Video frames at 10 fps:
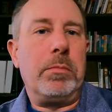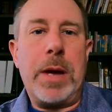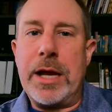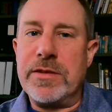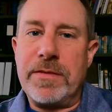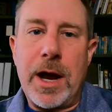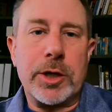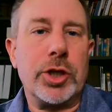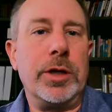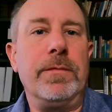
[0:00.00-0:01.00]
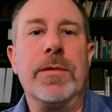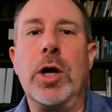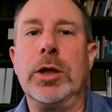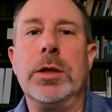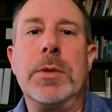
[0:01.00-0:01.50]
manufactured in
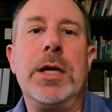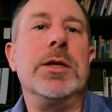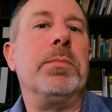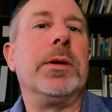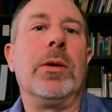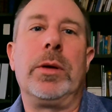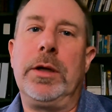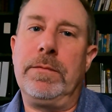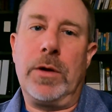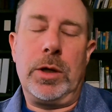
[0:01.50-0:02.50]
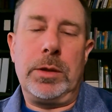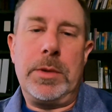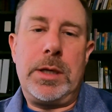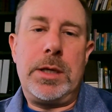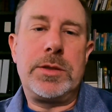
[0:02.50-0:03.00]
volume and deployed in
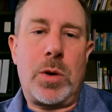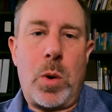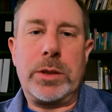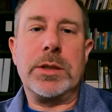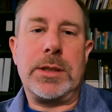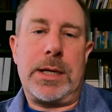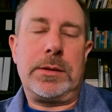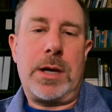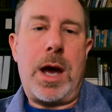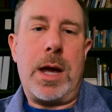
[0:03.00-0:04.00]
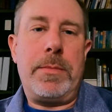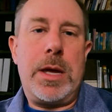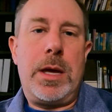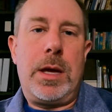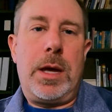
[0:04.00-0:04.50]
volume is going to take time.
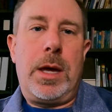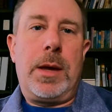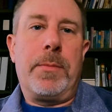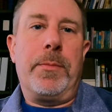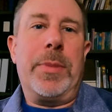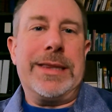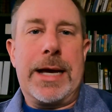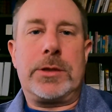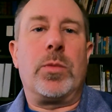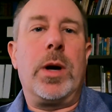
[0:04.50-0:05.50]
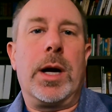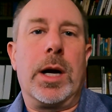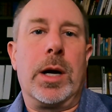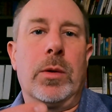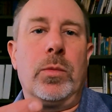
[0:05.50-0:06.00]
But that's
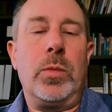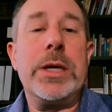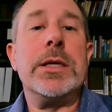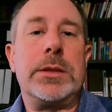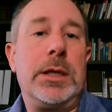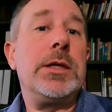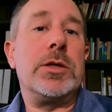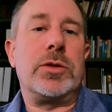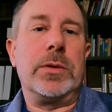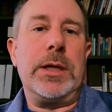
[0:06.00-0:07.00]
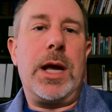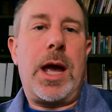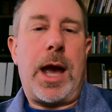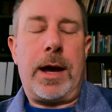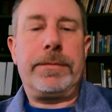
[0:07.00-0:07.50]
where we as an industry
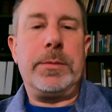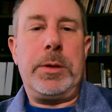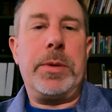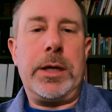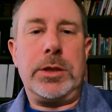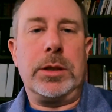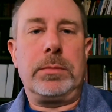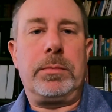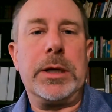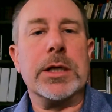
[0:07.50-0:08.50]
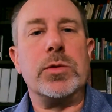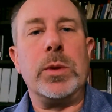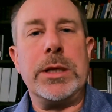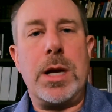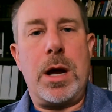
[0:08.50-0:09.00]
have to be patient because
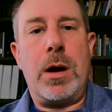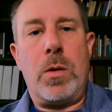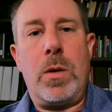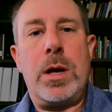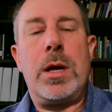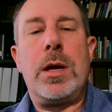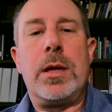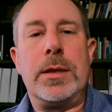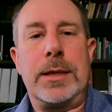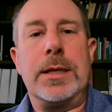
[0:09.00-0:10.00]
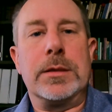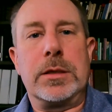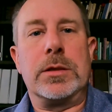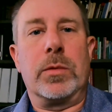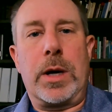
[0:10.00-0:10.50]
we know that
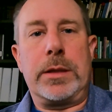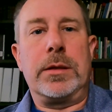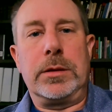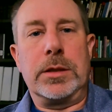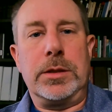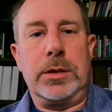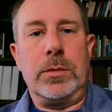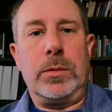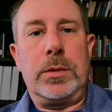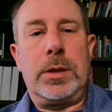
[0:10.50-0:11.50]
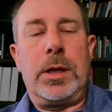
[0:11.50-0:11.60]
this is the right thing to do,